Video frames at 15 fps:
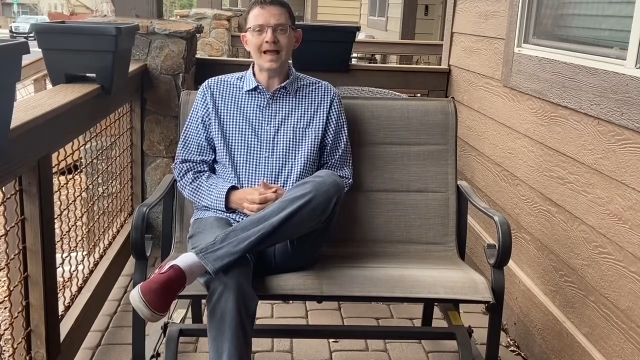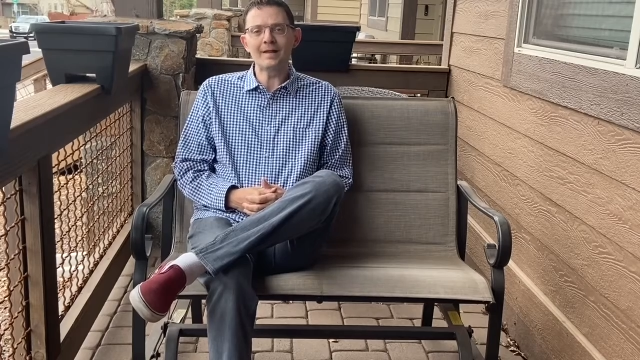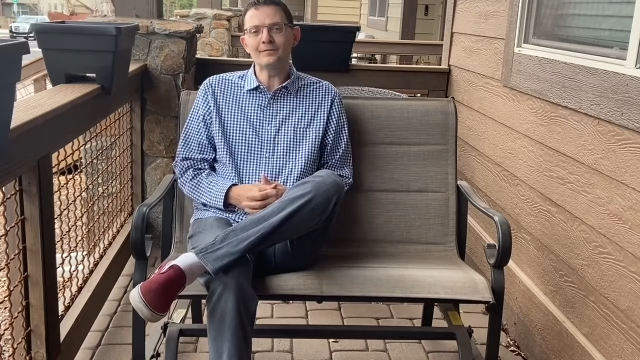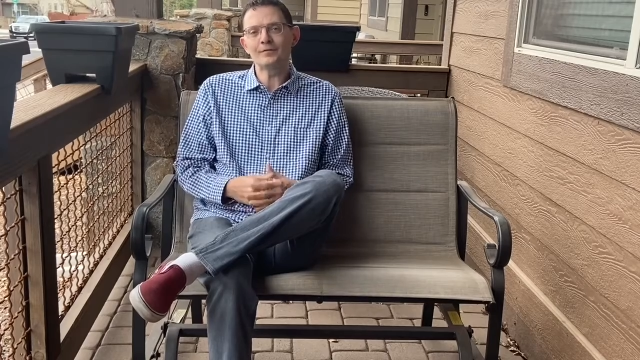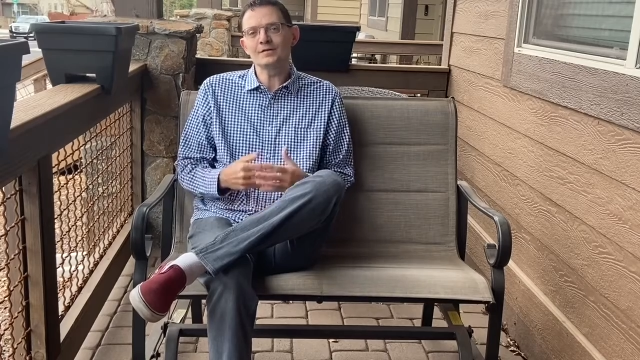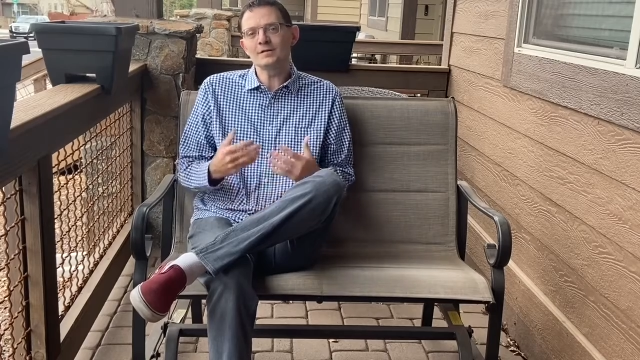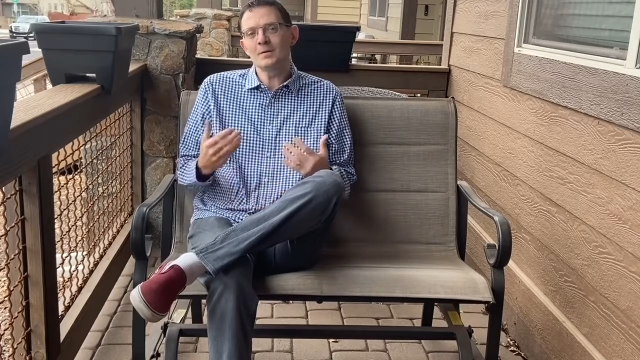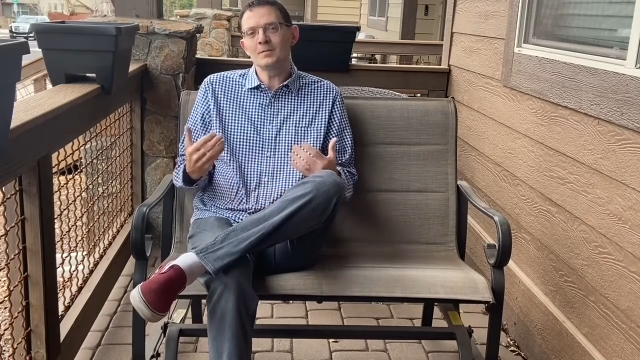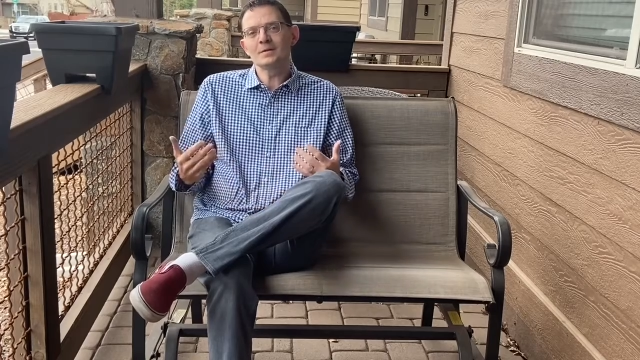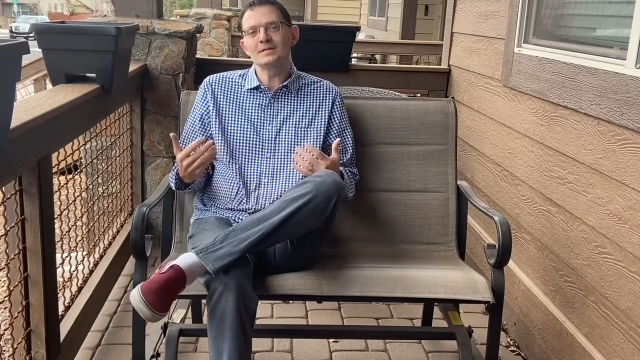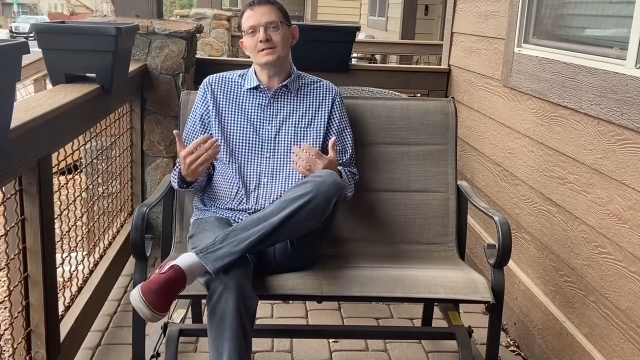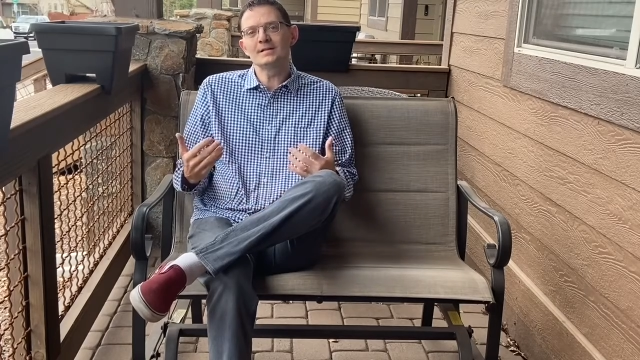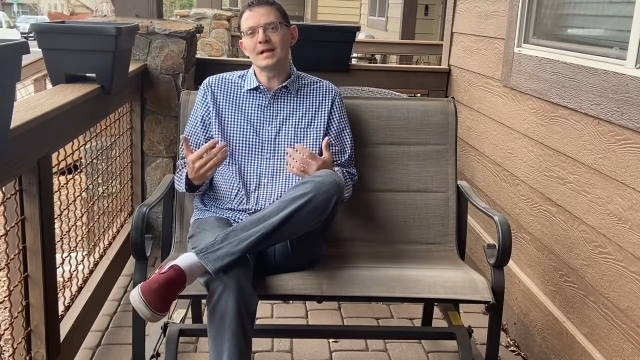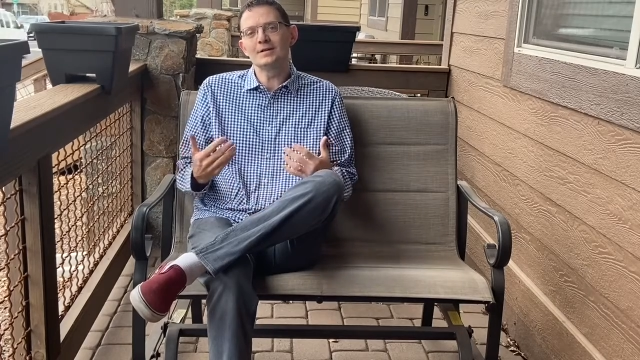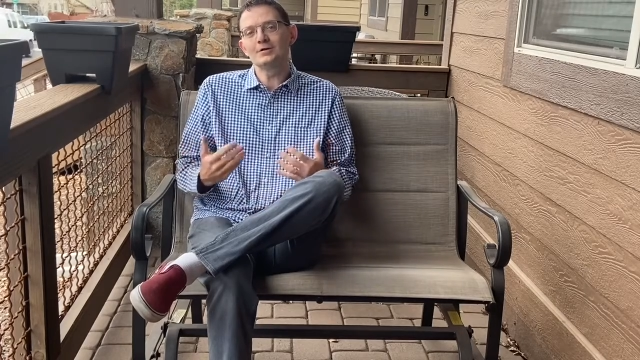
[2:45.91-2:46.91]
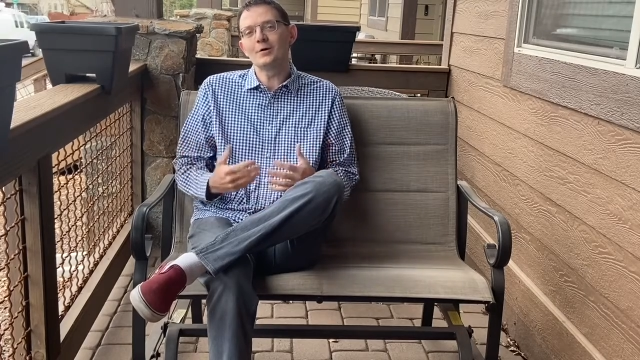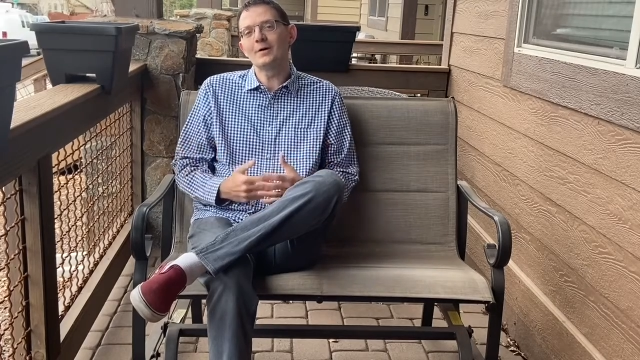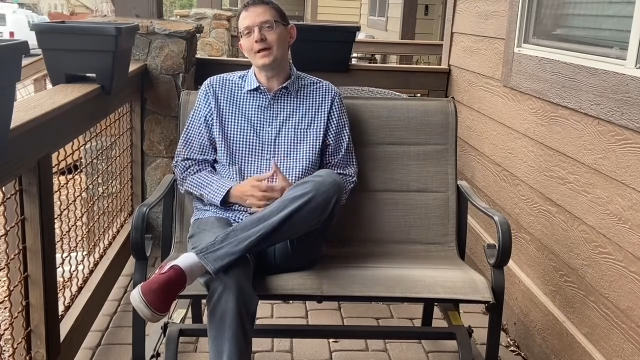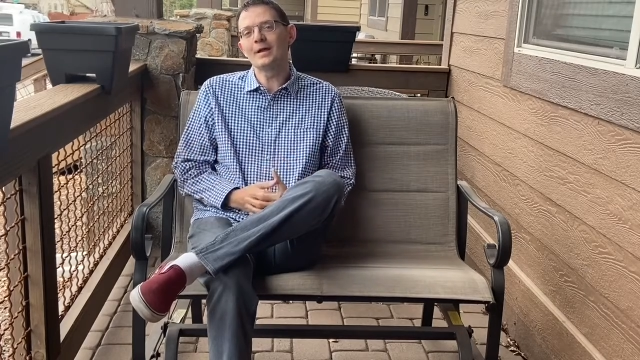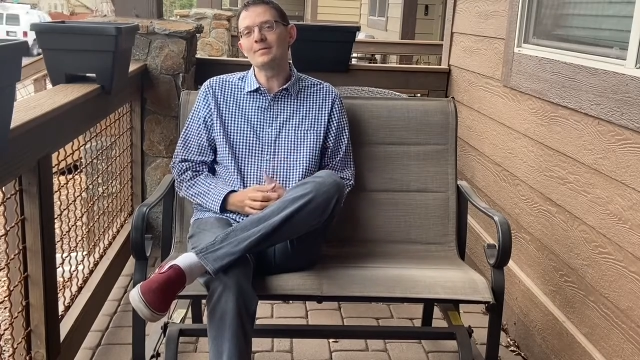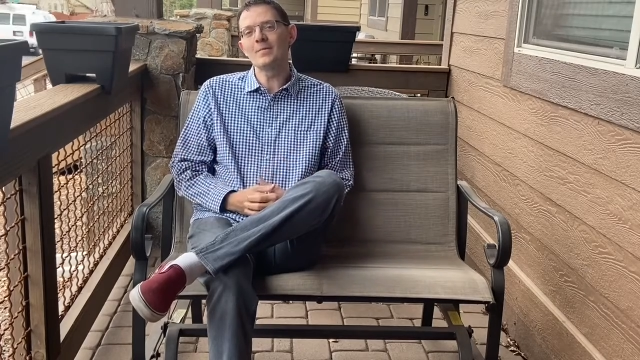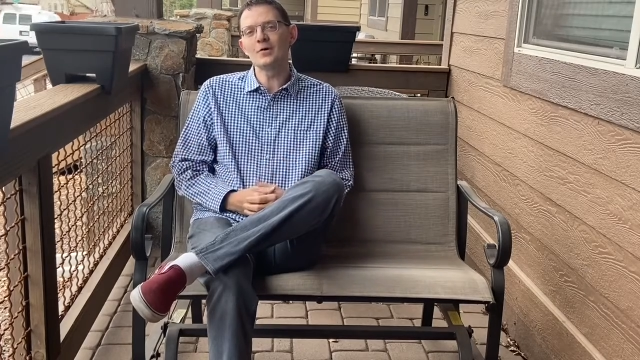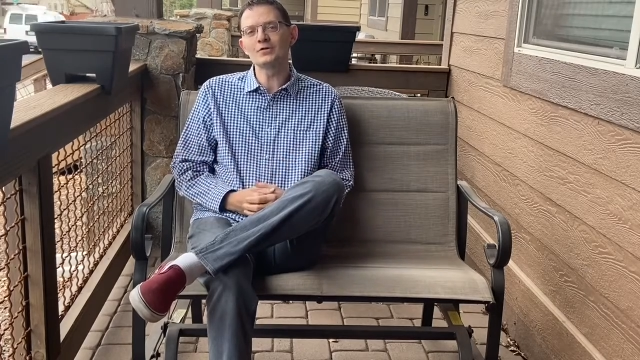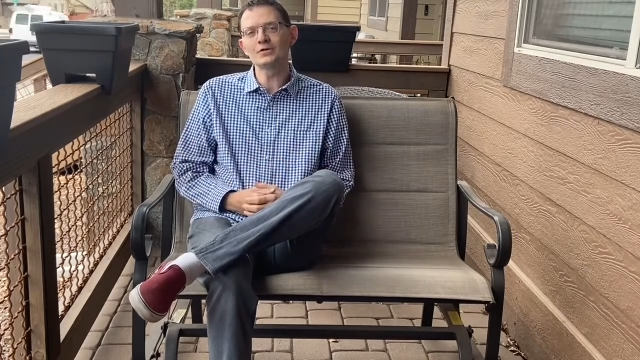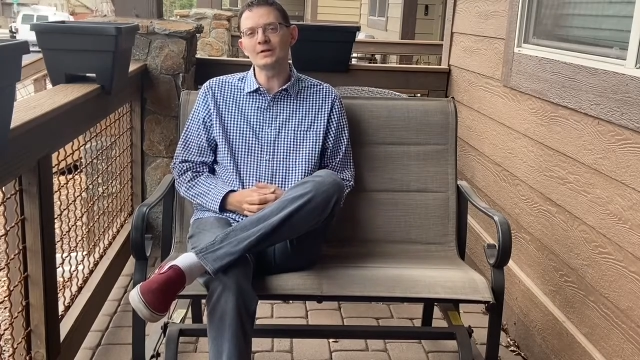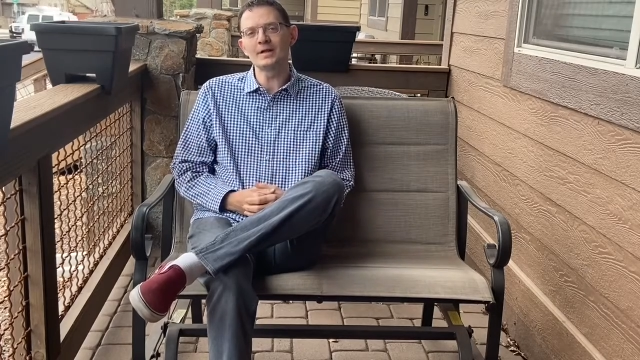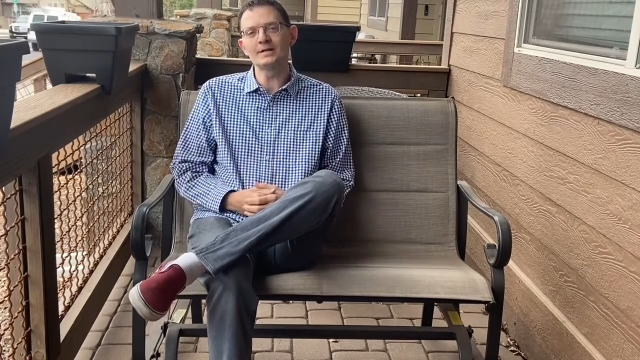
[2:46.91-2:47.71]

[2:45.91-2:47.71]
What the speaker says: And for someone to say, don't get emotionally